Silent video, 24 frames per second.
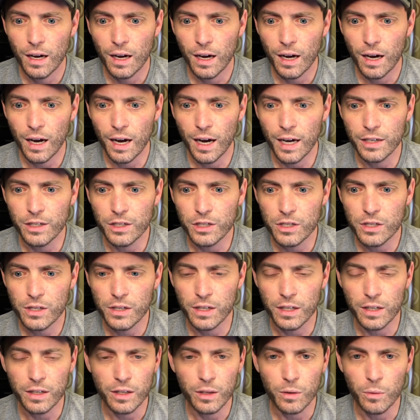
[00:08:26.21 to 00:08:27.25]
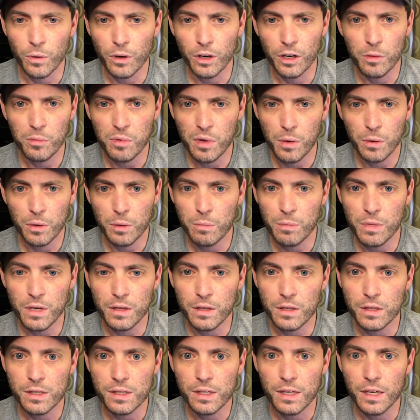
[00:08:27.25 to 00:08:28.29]
I just think that we're going to be able to
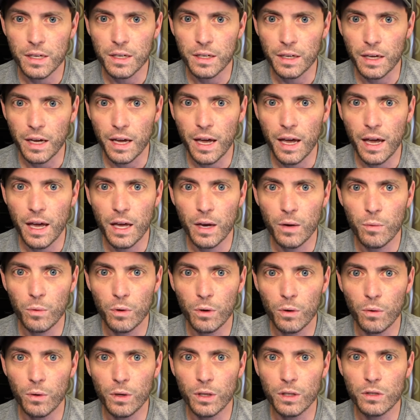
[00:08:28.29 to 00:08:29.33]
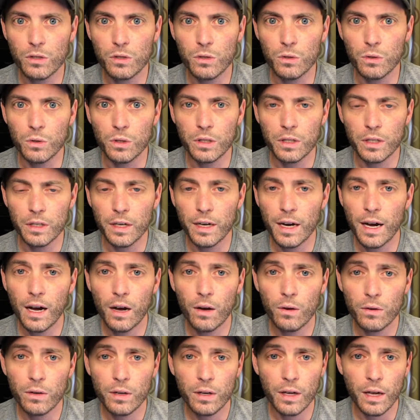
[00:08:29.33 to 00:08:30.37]
beat this thing and we're going to clear it
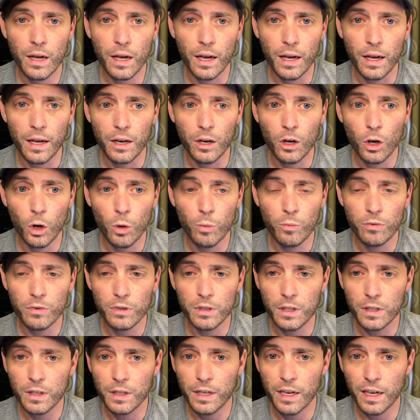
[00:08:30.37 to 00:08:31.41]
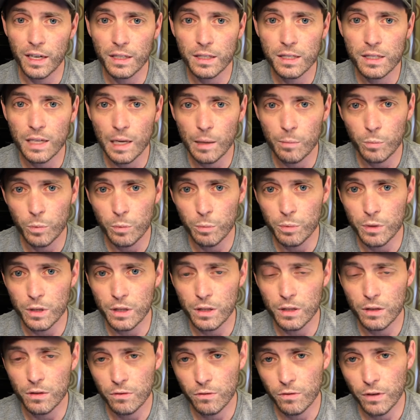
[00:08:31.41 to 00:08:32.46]
out. And hopefully, the next step would
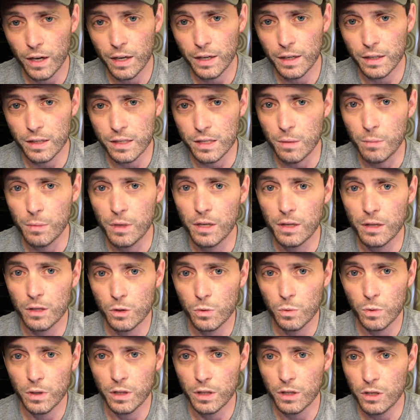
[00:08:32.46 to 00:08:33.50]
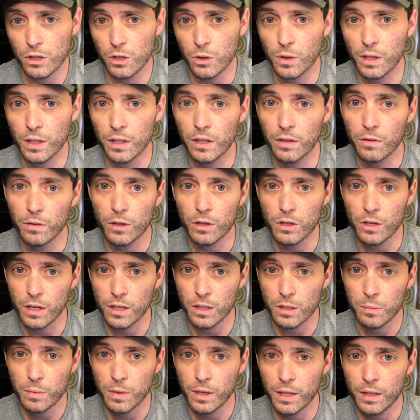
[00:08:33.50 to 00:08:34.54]
be finding somebody that's willing to do a liver
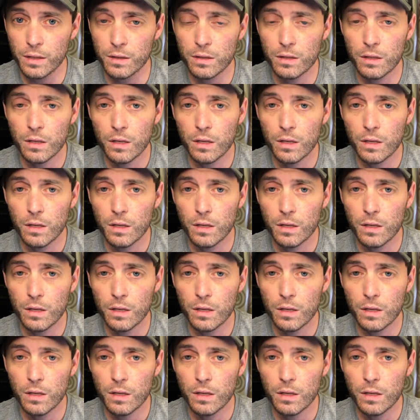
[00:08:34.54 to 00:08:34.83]
transplant